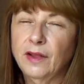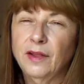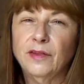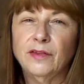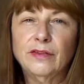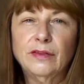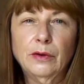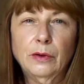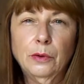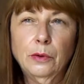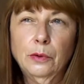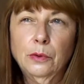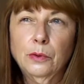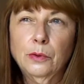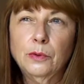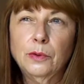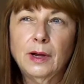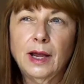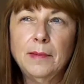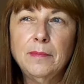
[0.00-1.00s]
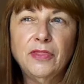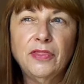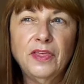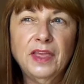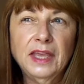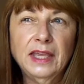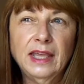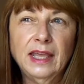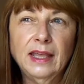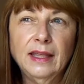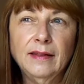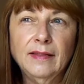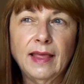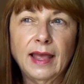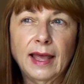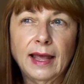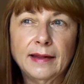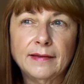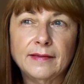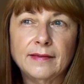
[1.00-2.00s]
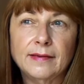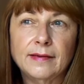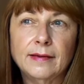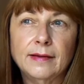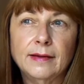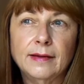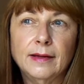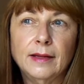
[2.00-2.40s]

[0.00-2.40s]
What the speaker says: So I'm thinking that